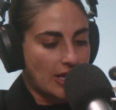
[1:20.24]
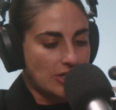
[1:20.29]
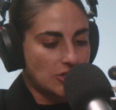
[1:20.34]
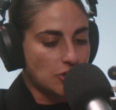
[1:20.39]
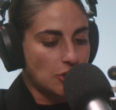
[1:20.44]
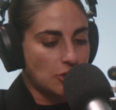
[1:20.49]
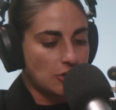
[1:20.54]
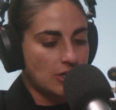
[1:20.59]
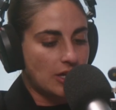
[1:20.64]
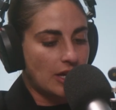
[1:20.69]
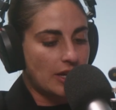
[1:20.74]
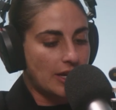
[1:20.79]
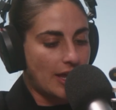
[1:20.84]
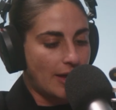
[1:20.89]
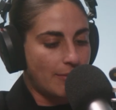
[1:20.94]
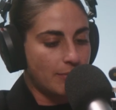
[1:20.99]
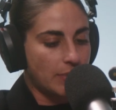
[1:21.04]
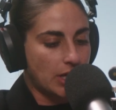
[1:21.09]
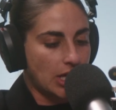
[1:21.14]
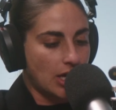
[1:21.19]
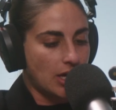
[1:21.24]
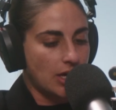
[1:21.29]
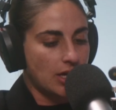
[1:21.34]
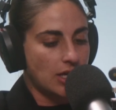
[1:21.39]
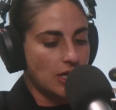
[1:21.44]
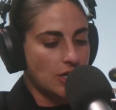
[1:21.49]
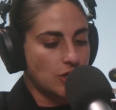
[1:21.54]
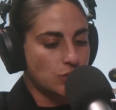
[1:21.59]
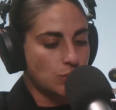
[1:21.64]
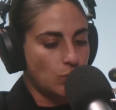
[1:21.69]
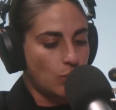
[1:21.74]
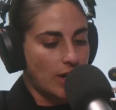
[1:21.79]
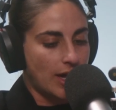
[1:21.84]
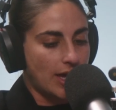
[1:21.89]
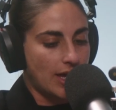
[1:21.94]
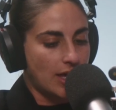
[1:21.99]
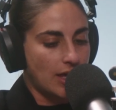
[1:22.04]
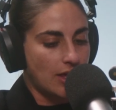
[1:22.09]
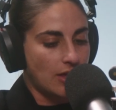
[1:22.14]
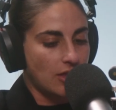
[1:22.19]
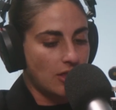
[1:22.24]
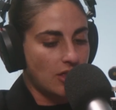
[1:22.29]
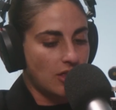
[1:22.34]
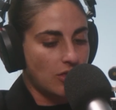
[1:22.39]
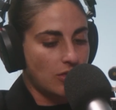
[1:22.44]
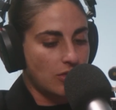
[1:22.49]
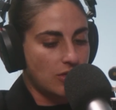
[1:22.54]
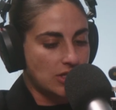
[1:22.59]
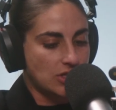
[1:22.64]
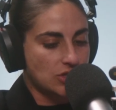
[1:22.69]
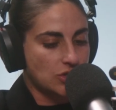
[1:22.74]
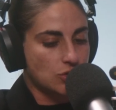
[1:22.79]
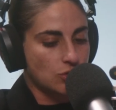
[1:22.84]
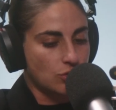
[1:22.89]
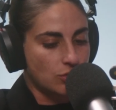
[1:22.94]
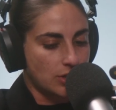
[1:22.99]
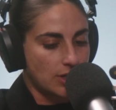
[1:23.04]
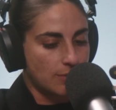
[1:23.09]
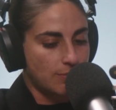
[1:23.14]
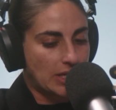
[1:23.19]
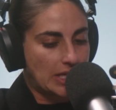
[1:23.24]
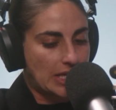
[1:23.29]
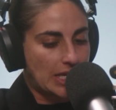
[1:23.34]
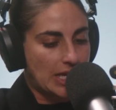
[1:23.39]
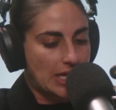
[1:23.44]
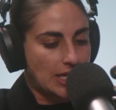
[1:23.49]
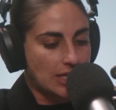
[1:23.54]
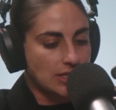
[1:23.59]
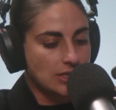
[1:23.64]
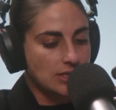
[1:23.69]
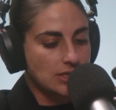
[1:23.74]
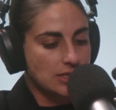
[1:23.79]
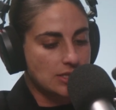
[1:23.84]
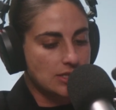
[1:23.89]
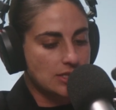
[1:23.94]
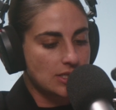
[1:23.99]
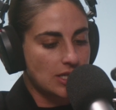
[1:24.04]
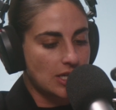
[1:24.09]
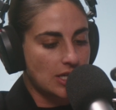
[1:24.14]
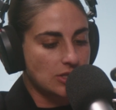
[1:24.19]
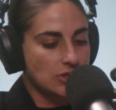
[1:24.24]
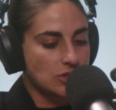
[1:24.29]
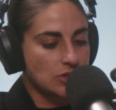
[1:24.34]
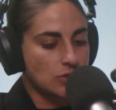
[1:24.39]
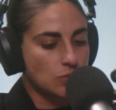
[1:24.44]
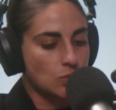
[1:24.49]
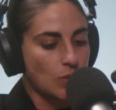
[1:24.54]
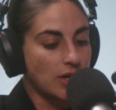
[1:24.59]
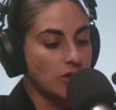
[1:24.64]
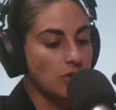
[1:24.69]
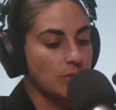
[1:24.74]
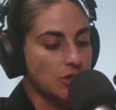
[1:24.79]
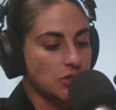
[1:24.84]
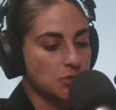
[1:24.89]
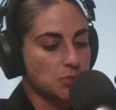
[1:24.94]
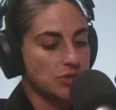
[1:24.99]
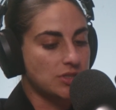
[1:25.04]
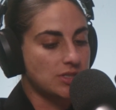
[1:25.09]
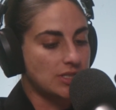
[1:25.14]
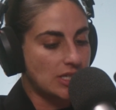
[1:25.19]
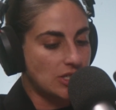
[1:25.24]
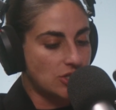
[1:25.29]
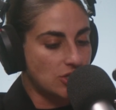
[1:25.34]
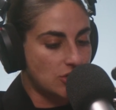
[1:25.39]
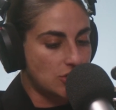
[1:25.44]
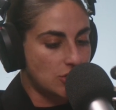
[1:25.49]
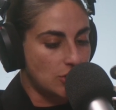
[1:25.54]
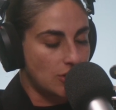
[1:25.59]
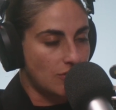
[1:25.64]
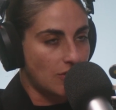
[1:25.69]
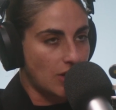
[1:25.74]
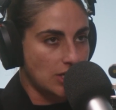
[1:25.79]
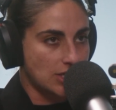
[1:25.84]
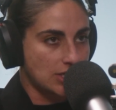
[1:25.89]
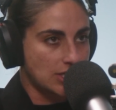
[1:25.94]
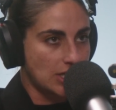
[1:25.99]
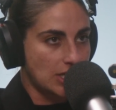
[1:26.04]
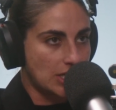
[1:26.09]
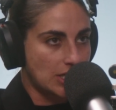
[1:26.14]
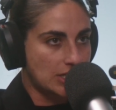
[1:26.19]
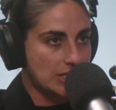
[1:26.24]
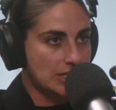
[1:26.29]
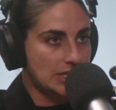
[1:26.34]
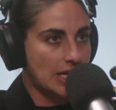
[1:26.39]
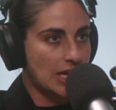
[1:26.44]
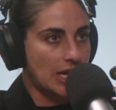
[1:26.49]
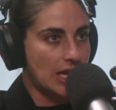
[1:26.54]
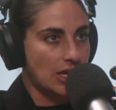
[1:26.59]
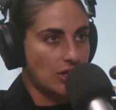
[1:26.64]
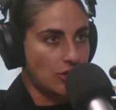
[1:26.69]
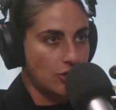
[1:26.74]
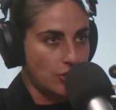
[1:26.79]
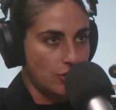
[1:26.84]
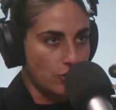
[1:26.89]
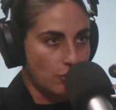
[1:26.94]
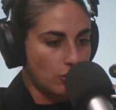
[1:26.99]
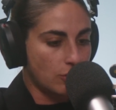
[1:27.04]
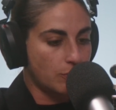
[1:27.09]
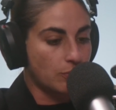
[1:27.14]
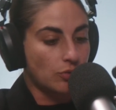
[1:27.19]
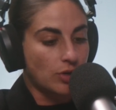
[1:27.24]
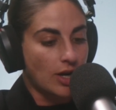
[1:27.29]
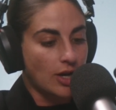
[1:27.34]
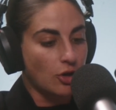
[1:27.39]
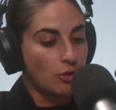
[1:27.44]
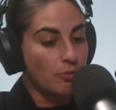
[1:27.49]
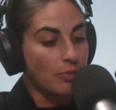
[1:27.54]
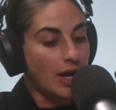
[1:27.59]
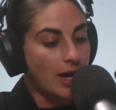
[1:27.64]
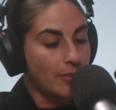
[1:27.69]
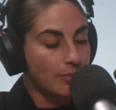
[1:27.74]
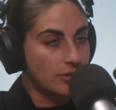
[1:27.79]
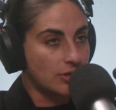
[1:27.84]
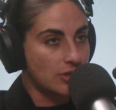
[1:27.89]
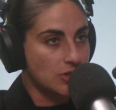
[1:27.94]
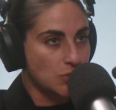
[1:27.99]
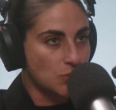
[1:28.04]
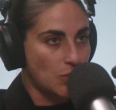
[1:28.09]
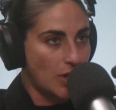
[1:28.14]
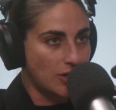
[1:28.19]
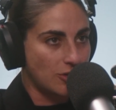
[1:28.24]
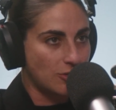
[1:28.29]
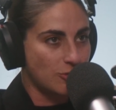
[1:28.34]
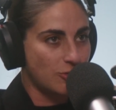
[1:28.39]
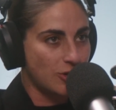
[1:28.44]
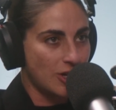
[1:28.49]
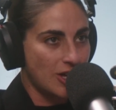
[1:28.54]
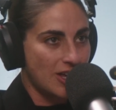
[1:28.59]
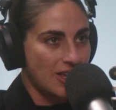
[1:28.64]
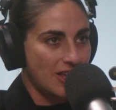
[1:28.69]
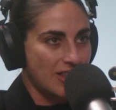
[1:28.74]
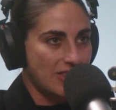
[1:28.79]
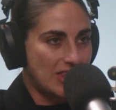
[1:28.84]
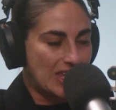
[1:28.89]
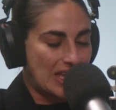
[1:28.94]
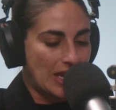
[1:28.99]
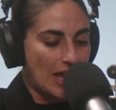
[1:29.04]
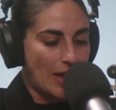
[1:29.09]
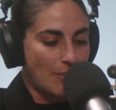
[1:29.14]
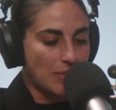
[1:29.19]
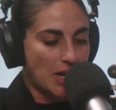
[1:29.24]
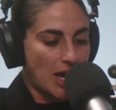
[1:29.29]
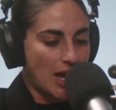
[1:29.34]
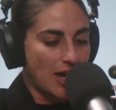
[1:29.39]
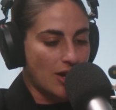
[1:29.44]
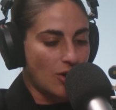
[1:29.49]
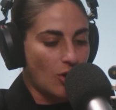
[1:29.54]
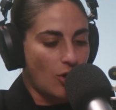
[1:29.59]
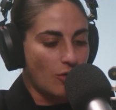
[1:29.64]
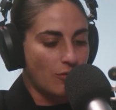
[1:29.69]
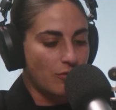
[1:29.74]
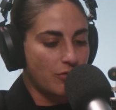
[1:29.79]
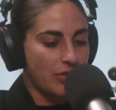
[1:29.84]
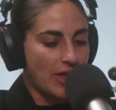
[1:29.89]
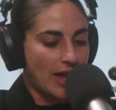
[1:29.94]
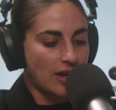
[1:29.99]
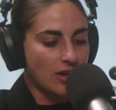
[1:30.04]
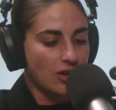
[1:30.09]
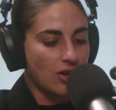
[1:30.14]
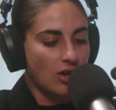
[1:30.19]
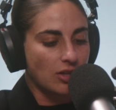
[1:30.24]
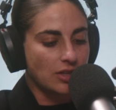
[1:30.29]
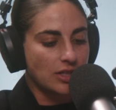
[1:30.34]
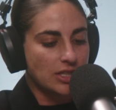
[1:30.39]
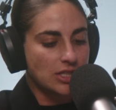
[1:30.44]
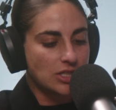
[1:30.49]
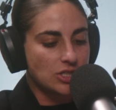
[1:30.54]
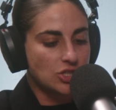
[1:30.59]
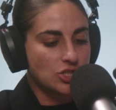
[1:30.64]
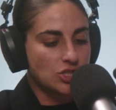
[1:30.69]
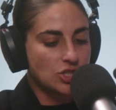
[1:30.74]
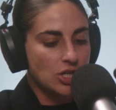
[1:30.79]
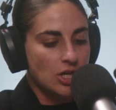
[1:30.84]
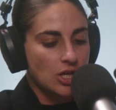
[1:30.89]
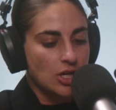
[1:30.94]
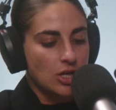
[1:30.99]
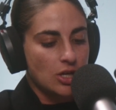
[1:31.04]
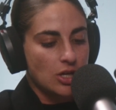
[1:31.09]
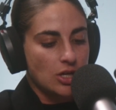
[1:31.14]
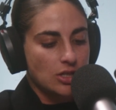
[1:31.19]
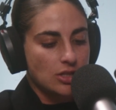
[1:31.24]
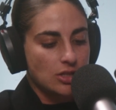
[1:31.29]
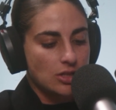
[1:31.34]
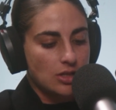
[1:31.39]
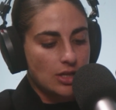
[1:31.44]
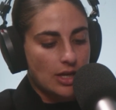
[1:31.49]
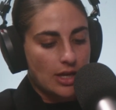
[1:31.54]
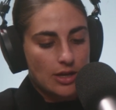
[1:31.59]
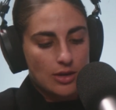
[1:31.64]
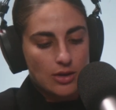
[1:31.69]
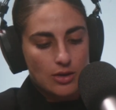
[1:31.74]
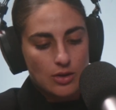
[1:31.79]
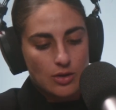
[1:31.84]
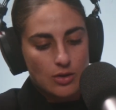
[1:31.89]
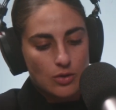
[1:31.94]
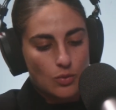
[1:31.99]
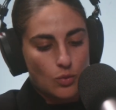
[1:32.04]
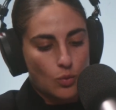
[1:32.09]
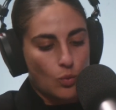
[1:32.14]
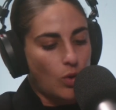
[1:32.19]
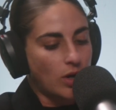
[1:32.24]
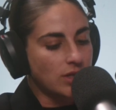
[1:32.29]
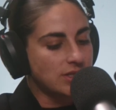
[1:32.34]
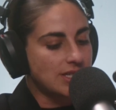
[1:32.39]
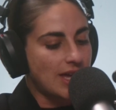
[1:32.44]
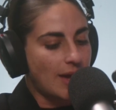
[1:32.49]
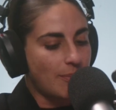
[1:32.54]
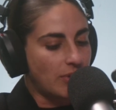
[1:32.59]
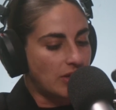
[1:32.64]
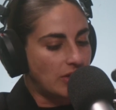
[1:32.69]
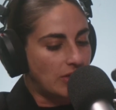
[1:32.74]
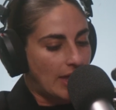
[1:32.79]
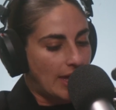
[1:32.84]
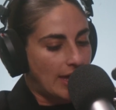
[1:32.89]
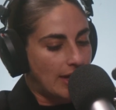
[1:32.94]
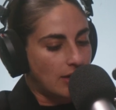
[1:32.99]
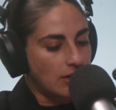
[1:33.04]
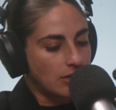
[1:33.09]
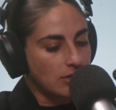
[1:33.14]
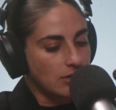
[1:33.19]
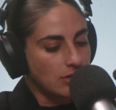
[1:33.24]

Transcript: so Columbia is where this story begins. It's one of the most prestigious universities in New York. Barack Obama is one of the alumni of that college. What's happened there?